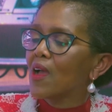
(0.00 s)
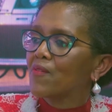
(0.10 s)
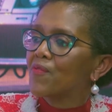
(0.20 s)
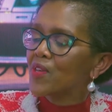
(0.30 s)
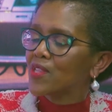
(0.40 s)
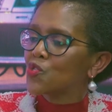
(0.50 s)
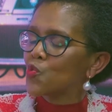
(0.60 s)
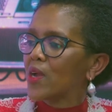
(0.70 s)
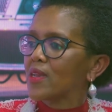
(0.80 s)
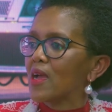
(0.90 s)
for this
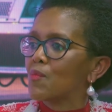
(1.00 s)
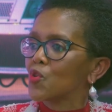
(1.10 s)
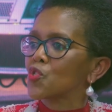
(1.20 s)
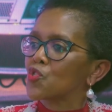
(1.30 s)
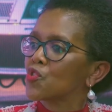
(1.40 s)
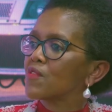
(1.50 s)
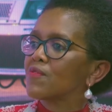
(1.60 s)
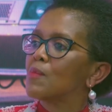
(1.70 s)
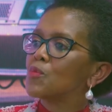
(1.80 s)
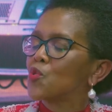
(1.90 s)
one, I'm not sure if
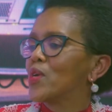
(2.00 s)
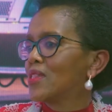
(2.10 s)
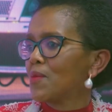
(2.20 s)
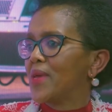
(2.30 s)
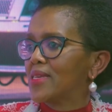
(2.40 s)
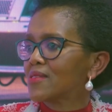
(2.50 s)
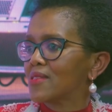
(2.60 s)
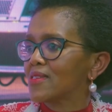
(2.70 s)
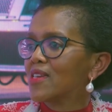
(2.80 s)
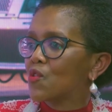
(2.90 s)
I'm doing the best
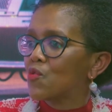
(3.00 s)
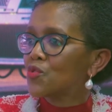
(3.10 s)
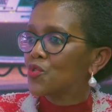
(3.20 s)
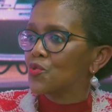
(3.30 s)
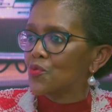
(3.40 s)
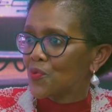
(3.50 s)
that I could do.